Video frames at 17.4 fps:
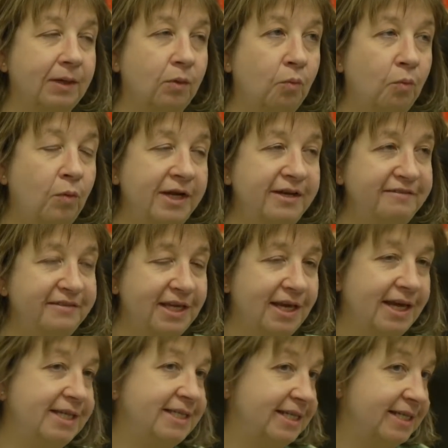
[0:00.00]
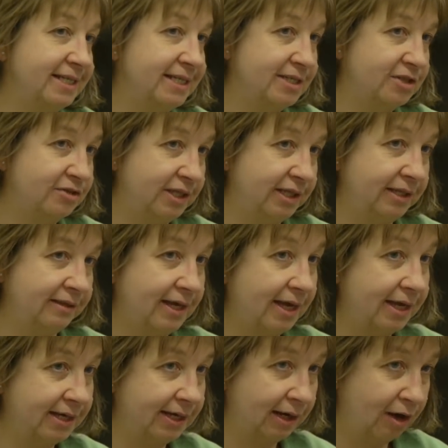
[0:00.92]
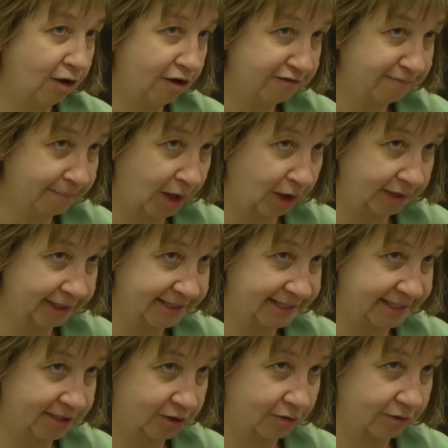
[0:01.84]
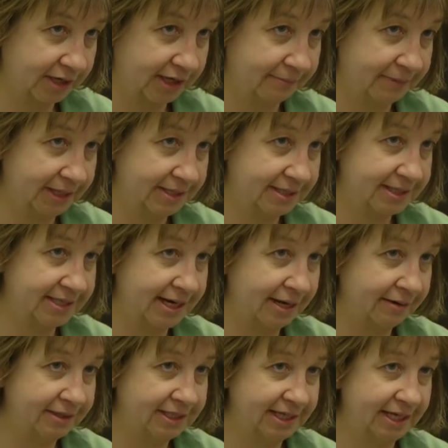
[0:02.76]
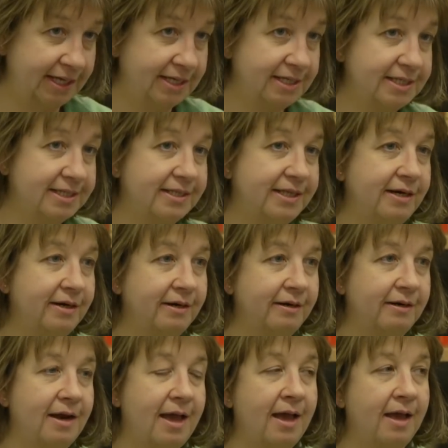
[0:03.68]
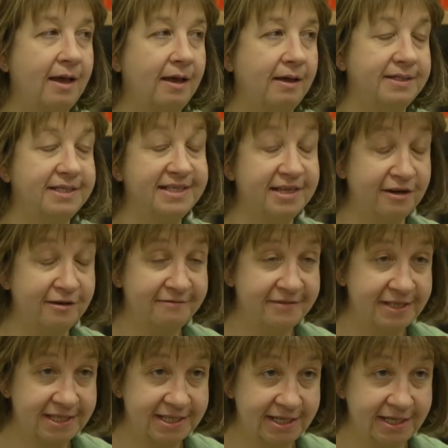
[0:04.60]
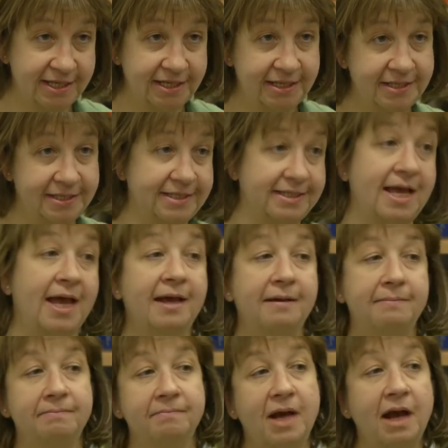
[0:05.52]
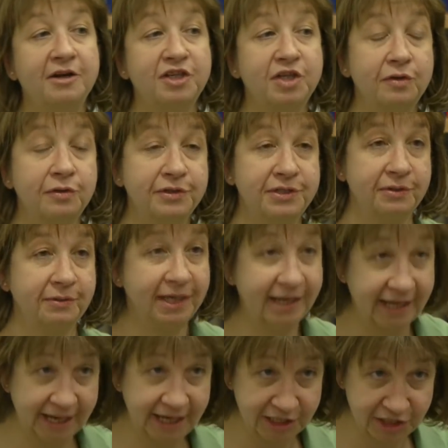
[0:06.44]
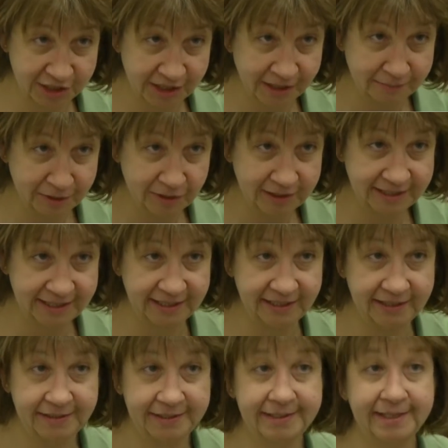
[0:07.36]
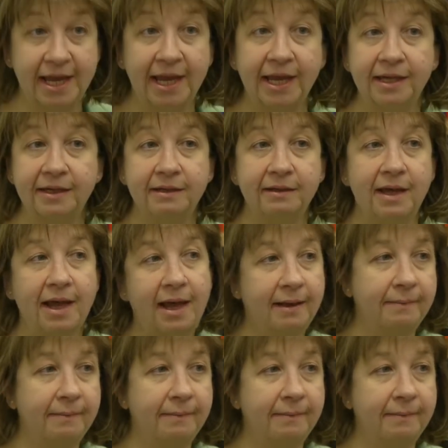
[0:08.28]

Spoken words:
one of the ideas is really that in a lot of policy documents nowadays, their services are told to engage communities in